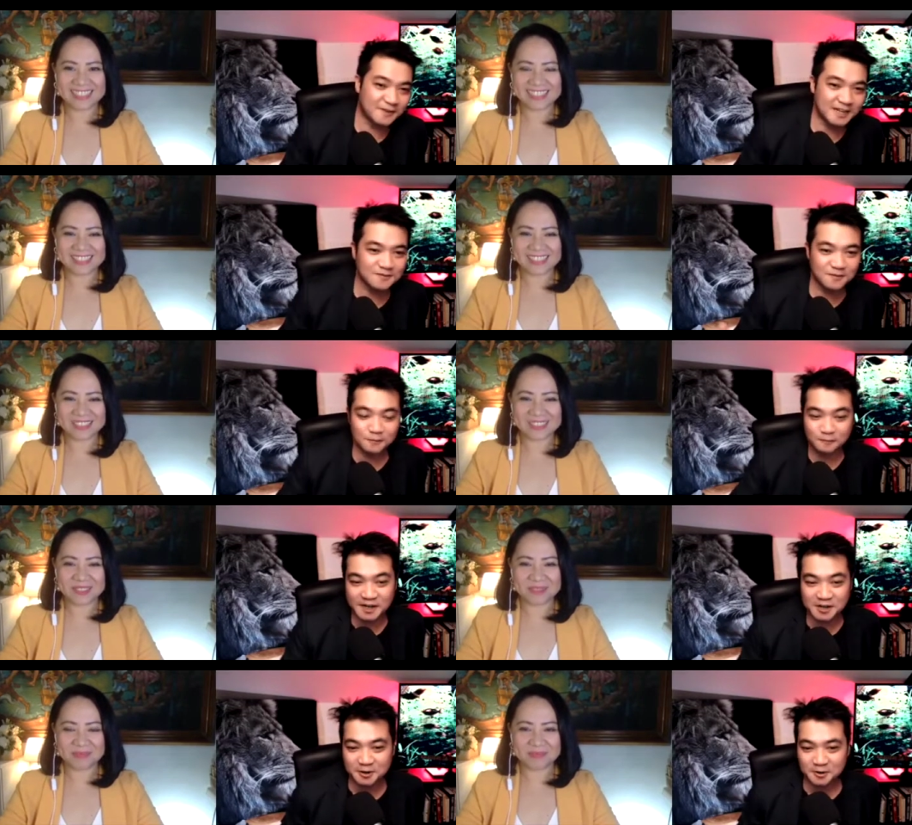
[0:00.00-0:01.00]
Speaker 1: to face with
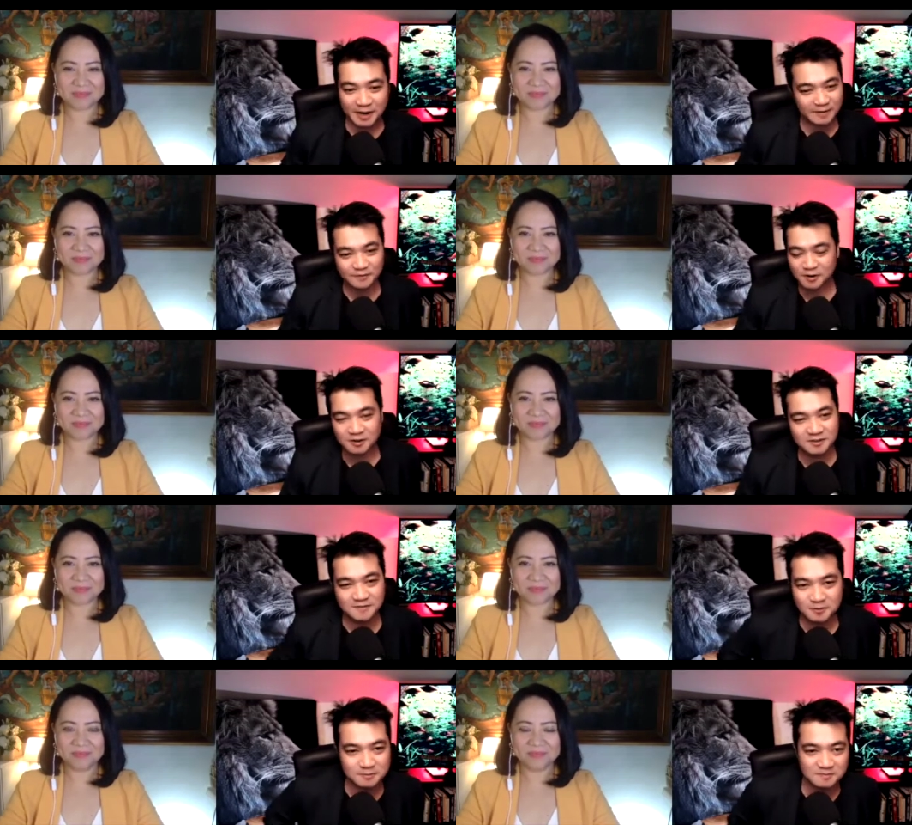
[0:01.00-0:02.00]
video, and you've gone
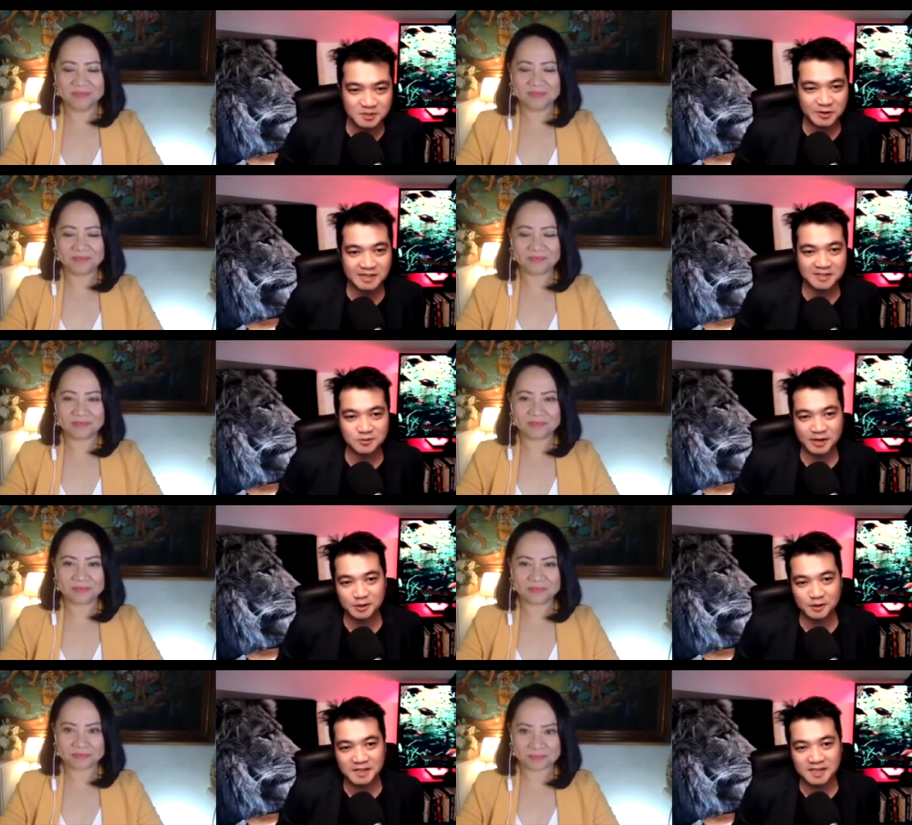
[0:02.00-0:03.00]
from strength to
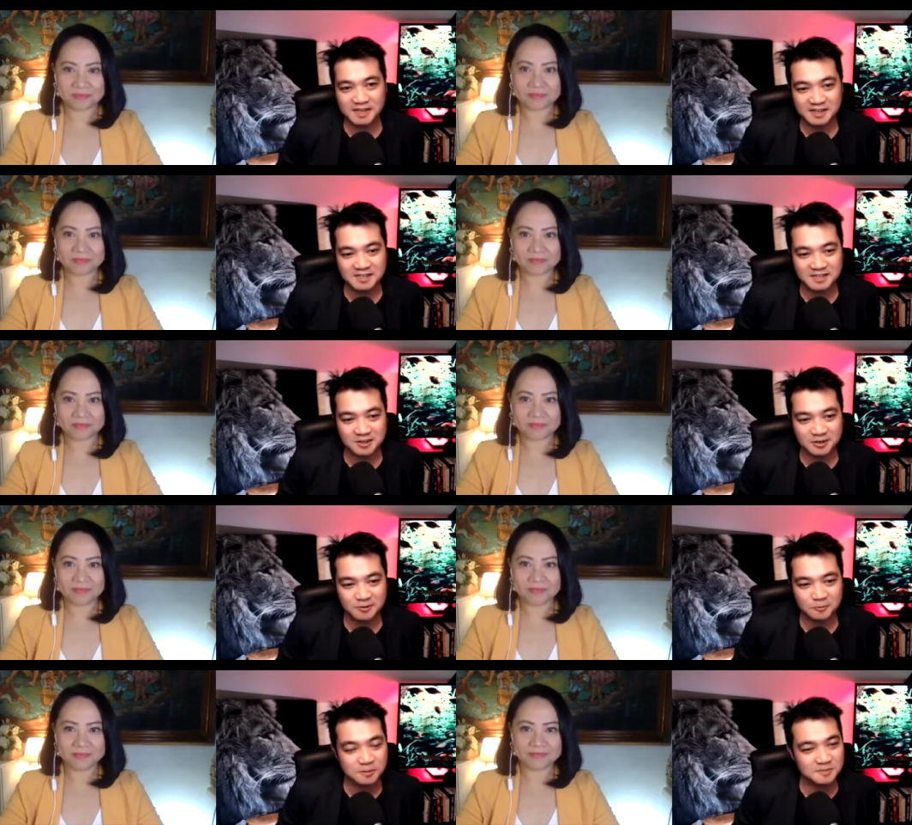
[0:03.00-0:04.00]
strength over the years.
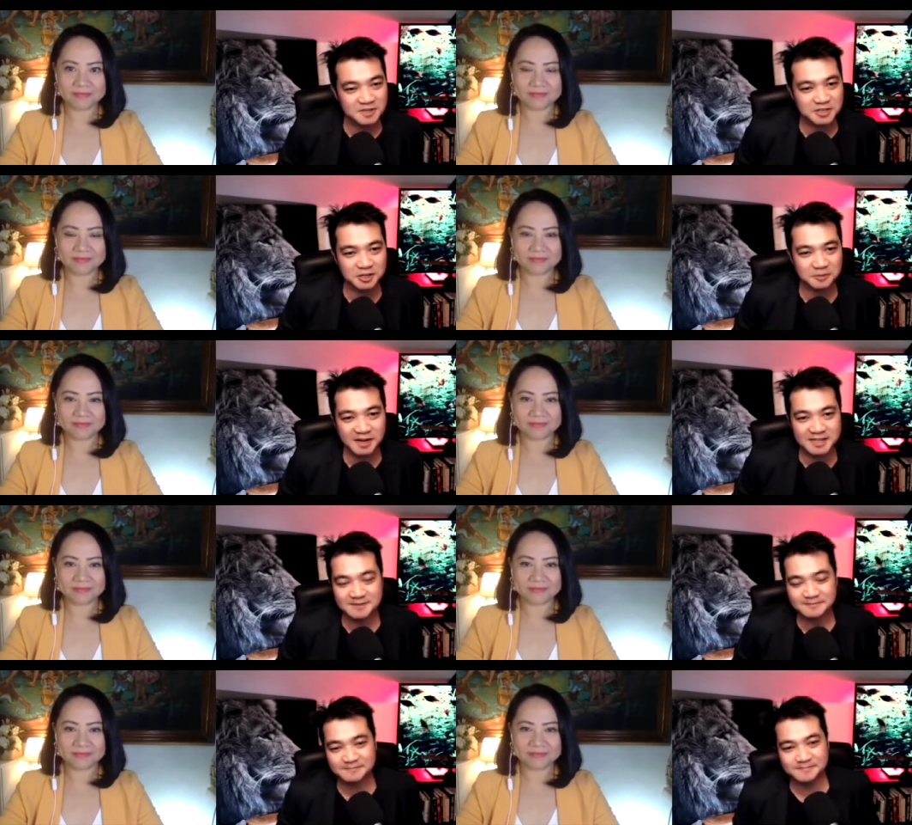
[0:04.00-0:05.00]
So welcome to the show,
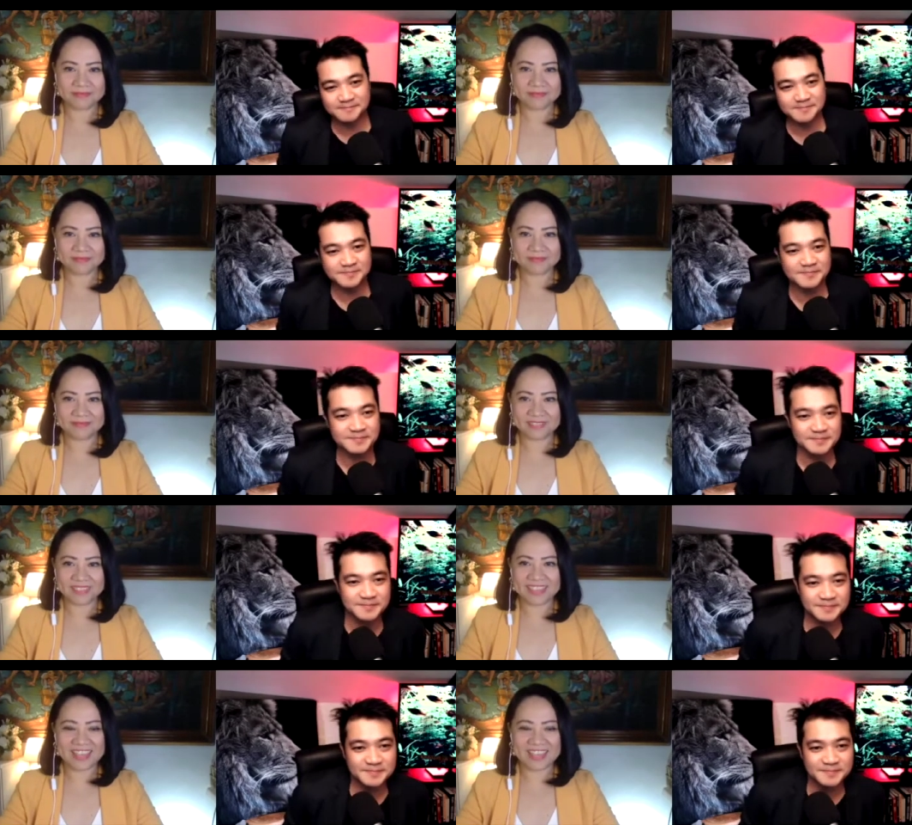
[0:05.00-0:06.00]
Mys.
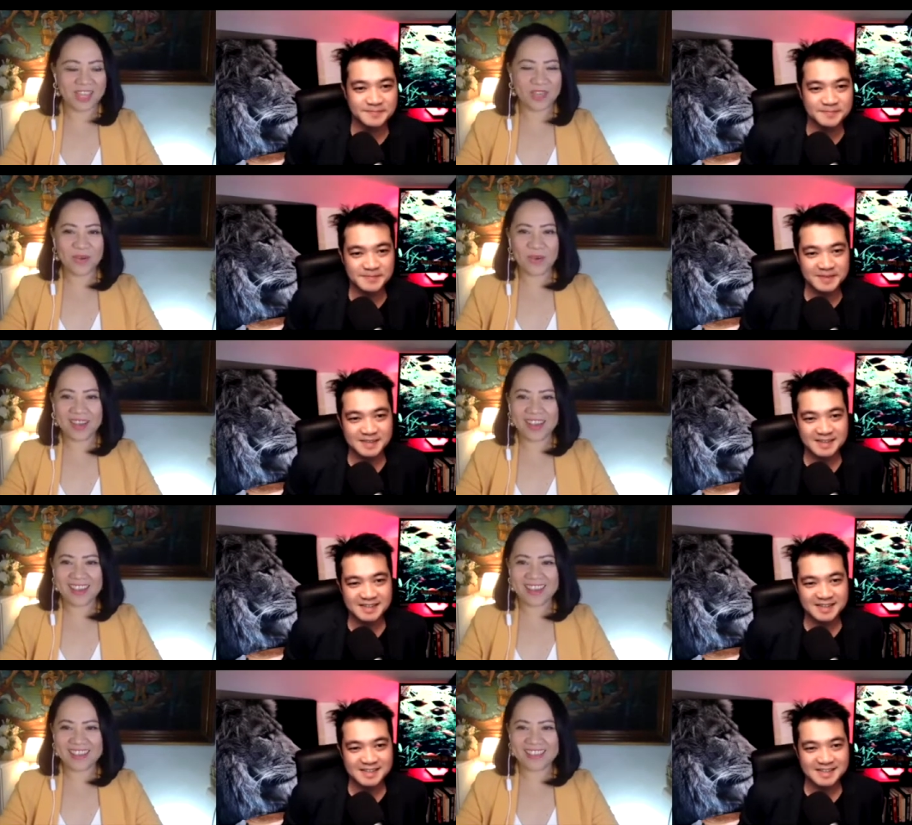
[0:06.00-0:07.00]
Speaker 2: Thank you, Khoa.
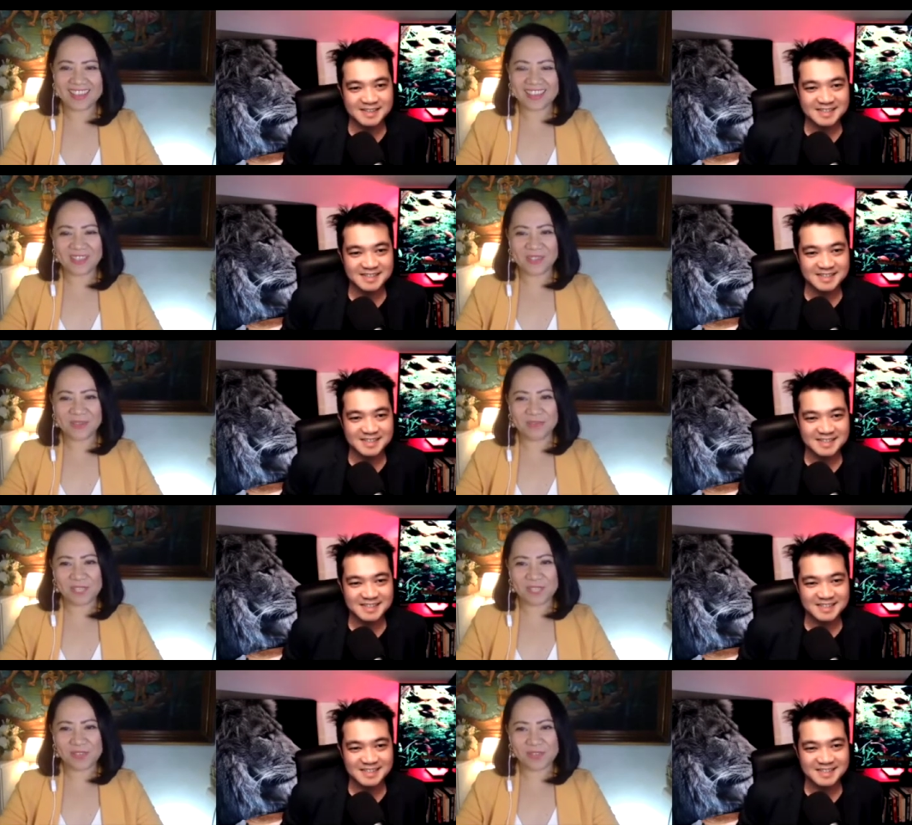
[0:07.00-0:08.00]
Thank you so much
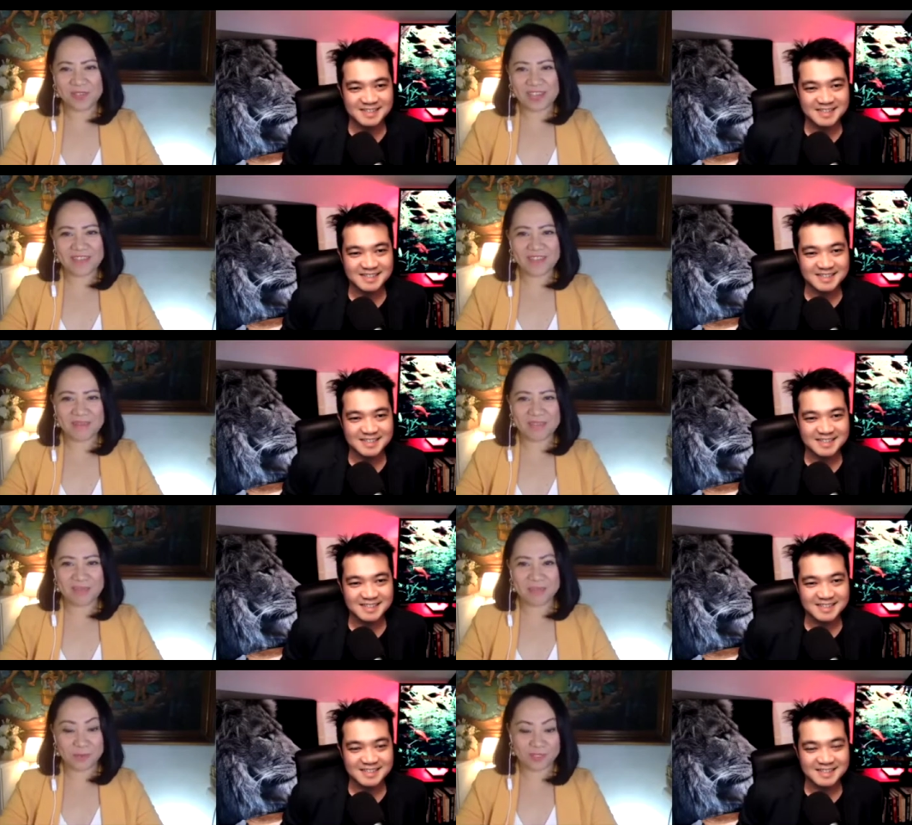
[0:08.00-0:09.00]
for having me. I'm
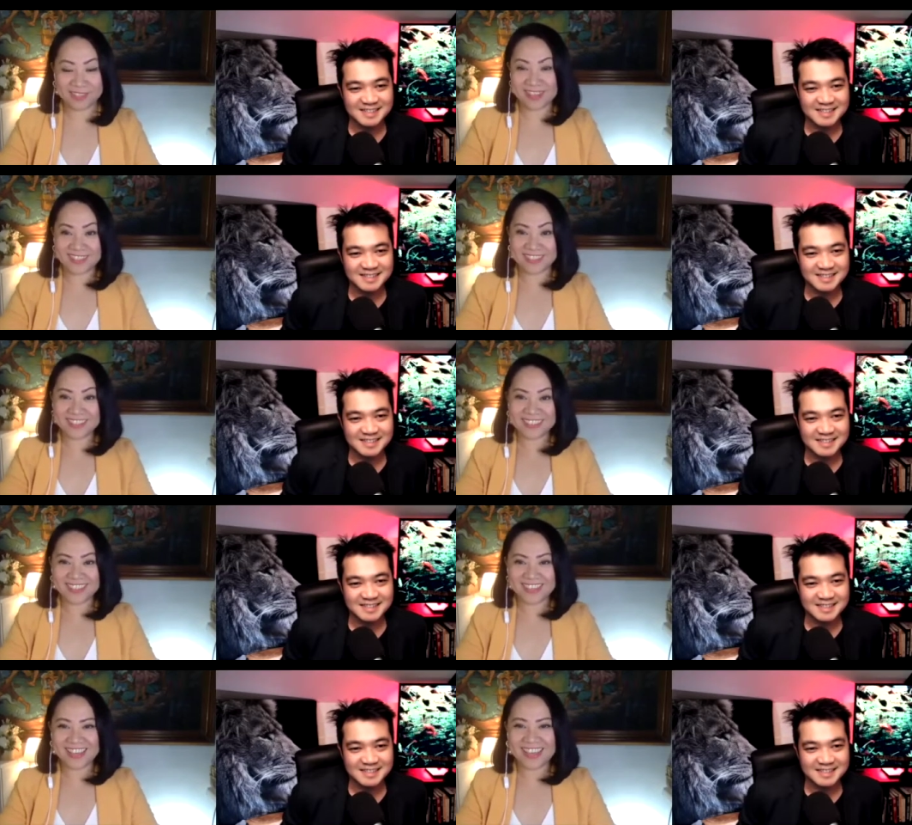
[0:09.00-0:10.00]
so excited.
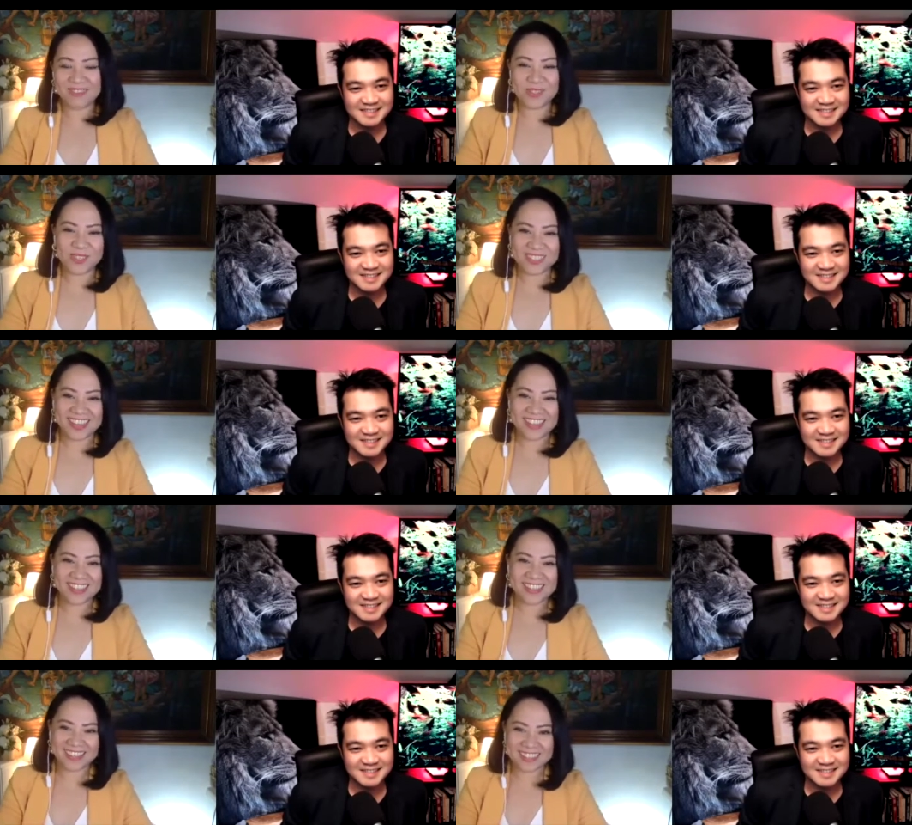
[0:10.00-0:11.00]
I'm so
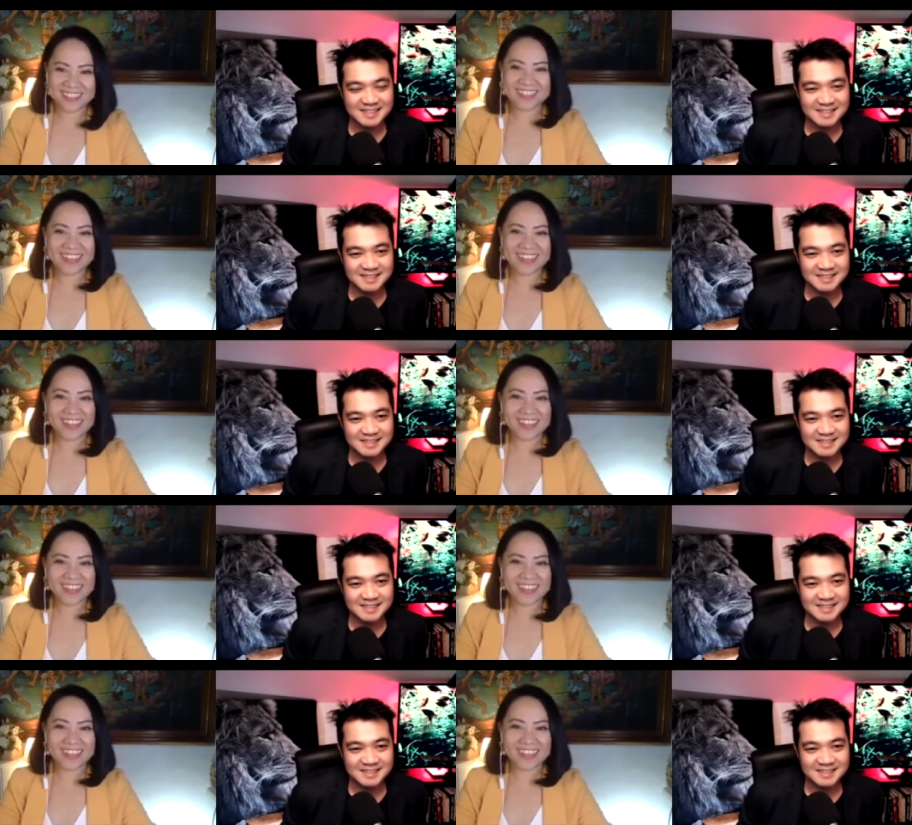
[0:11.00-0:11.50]
excited, and um,